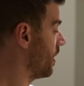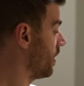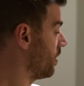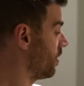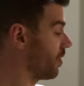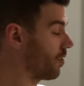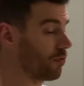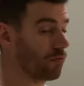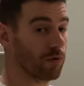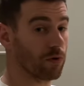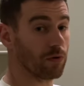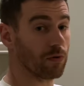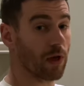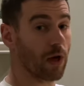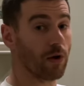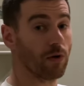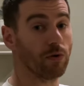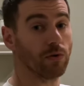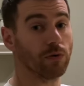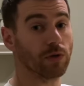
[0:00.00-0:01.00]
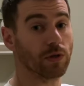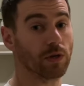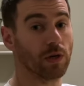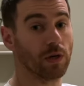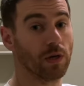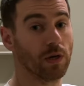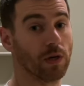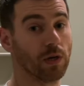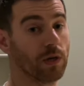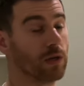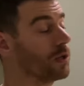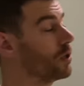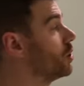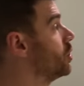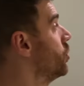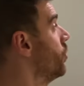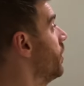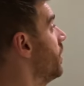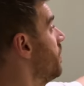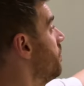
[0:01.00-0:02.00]
in through those
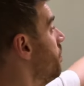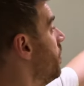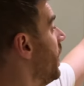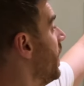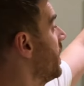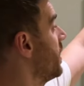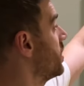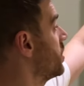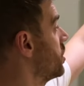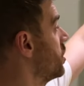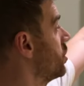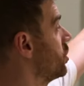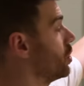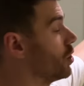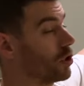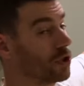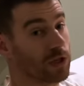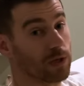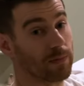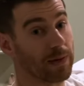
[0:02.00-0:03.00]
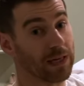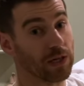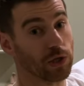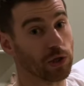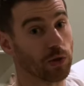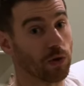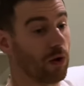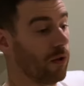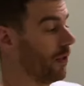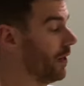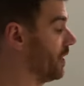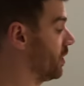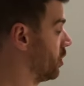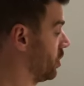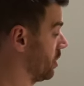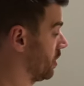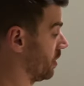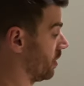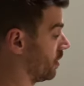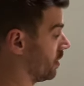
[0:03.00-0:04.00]
joining plates just to make sure that it
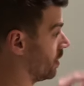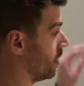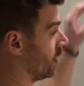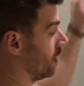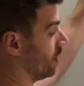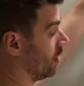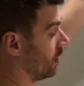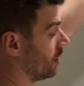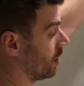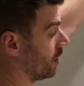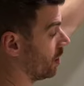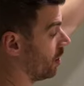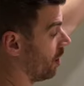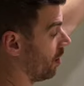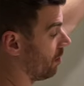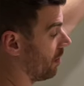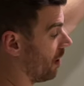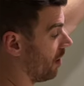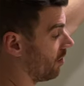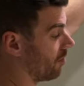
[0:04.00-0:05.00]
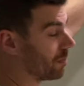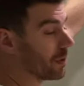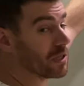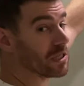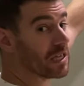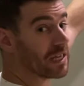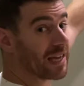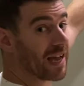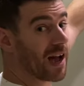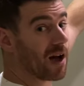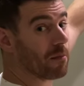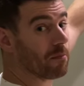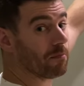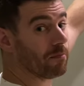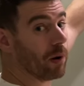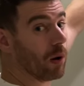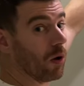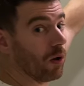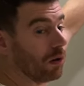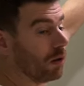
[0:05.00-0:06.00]
doesn't come off because it can
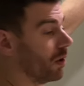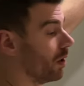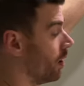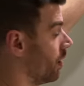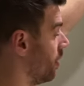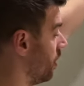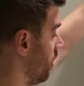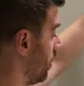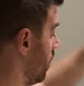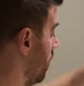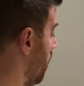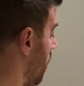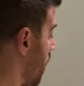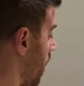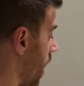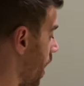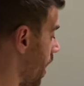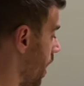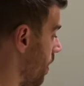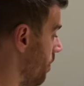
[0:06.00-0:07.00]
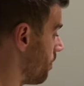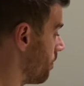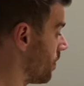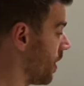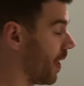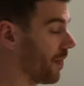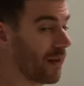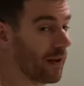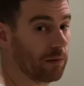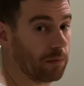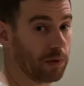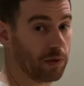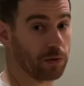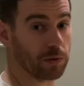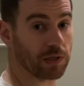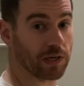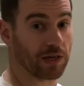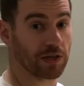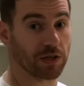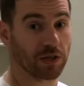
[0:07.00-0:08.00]
pull. Um, and then I'm going to
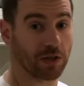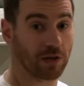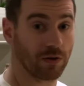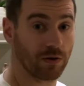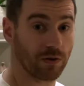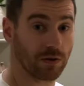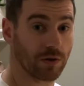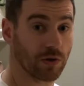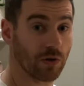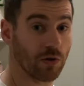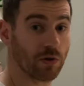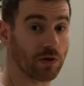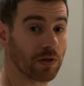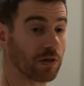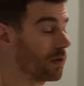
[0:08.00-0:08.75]
attach the doors